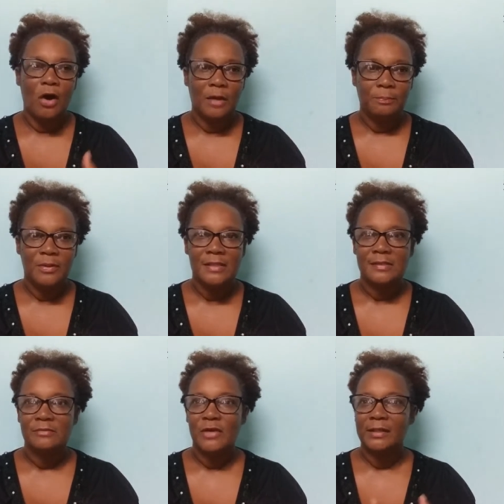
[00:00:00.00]
odd
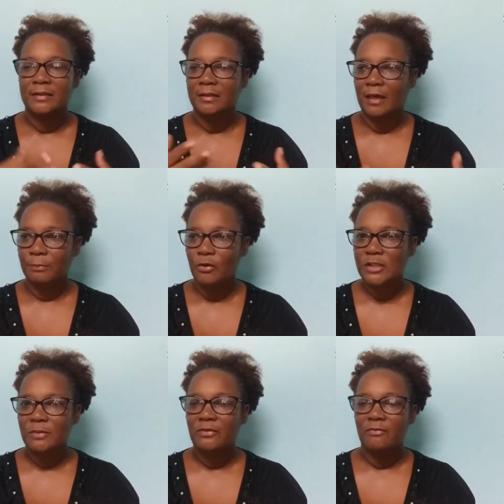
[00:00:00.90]
person tried to
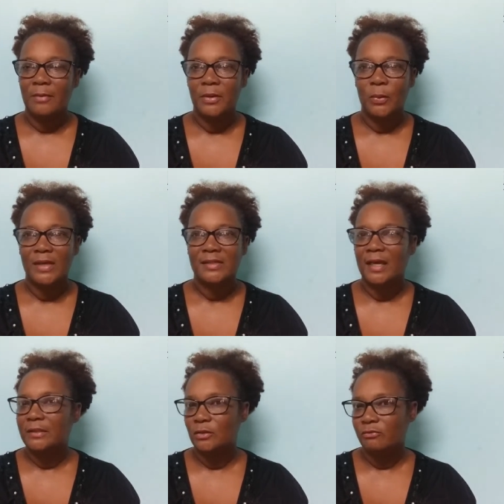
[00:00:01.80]
approach me for friend requests,
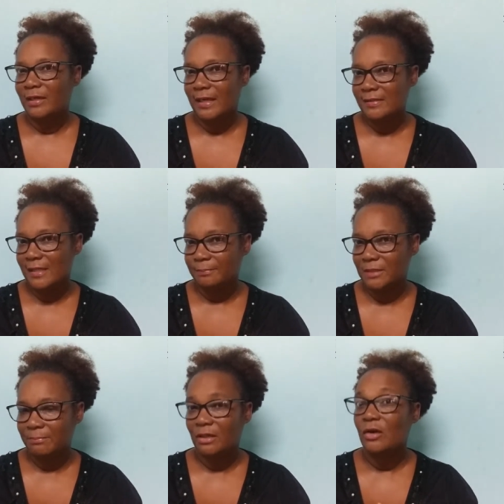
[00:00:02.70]
I don't really
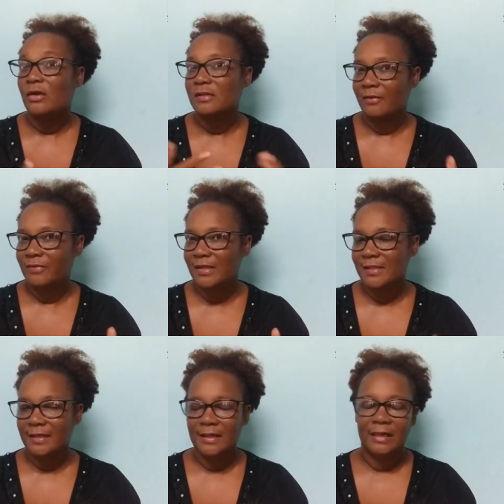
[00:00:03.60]
accept it because of things
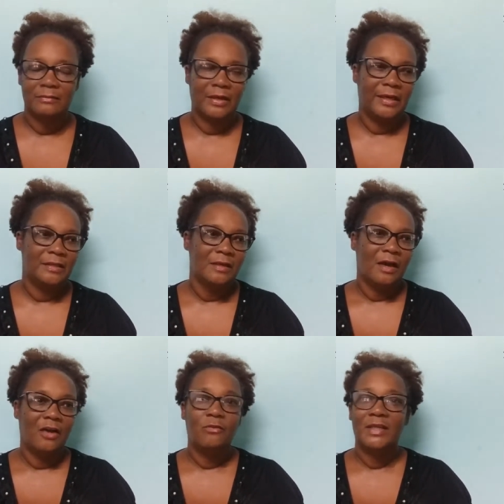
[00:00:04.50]
like that, right?
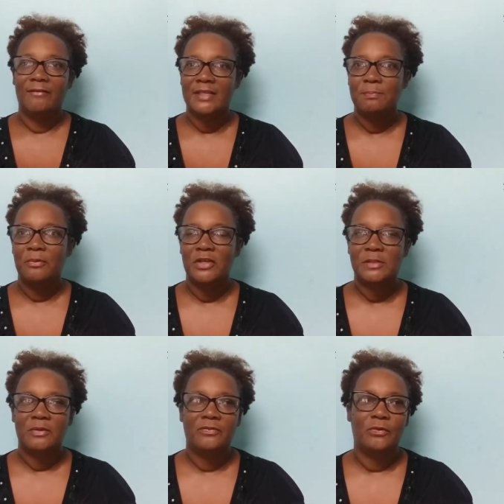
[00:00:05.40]
Or what I've
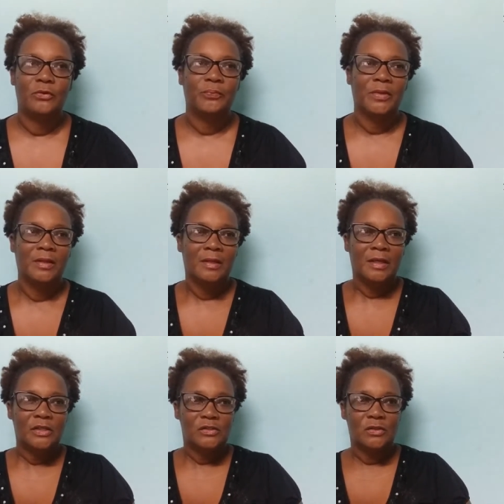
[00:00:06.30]
experienced before.
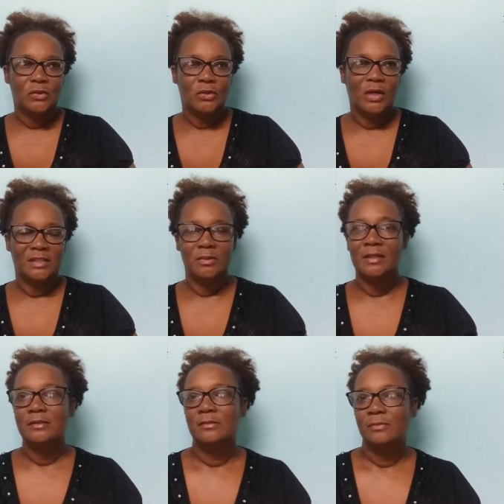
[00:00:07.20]
So I just want
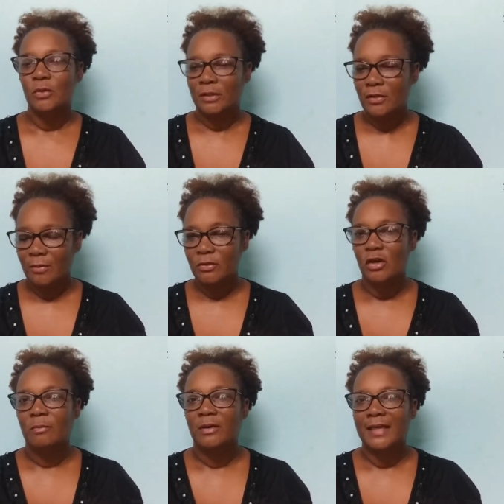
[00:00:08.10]
to, for the time, I'm
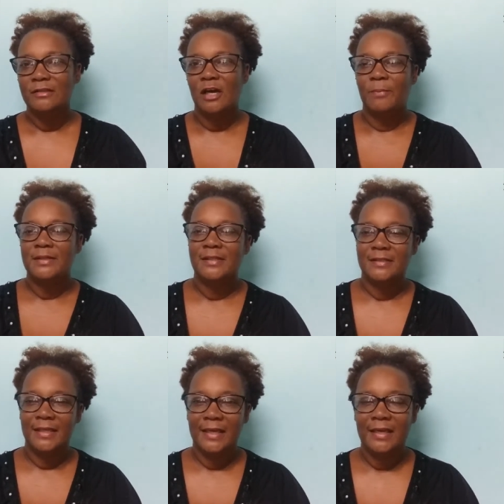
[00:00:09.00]
talking about that topic
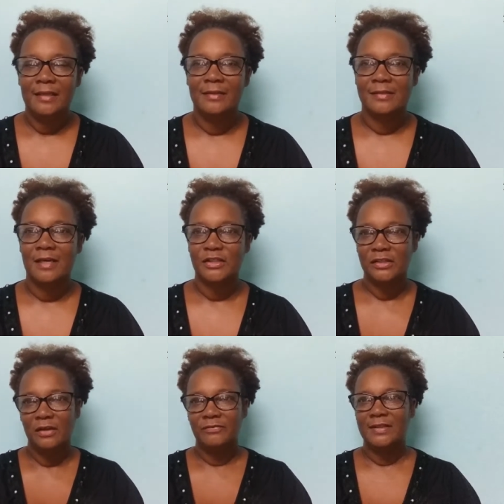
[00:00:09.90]
today,
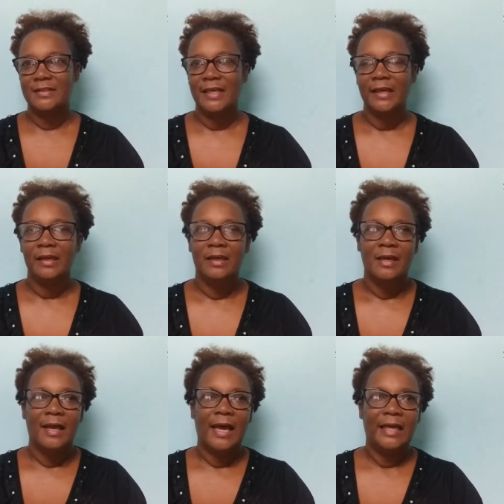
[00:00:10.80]
discussion of the day.
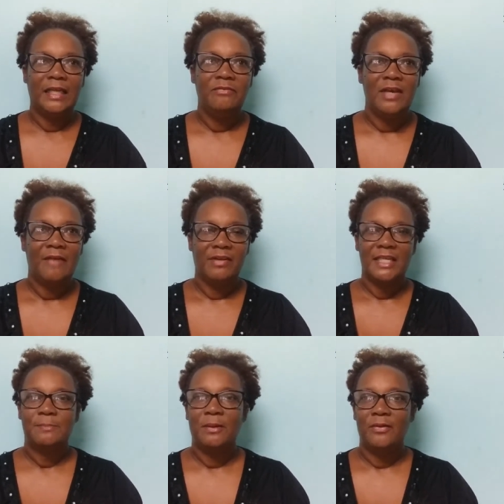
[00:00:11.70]
And if you have any
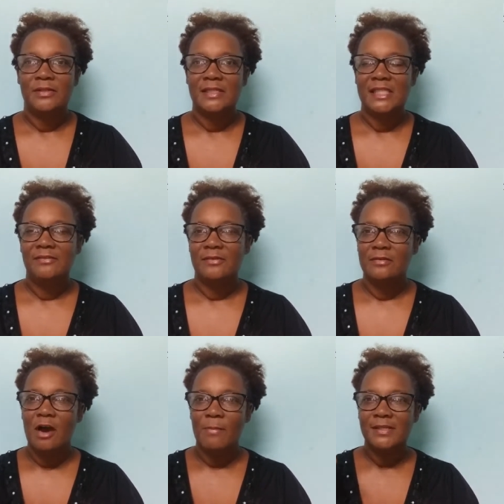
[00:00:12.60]
experiences, leave
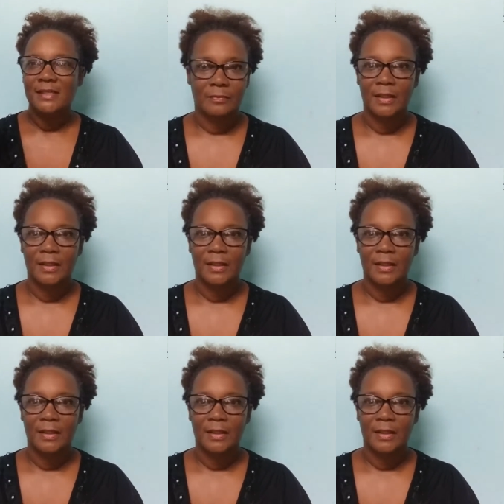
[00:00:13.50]
comments.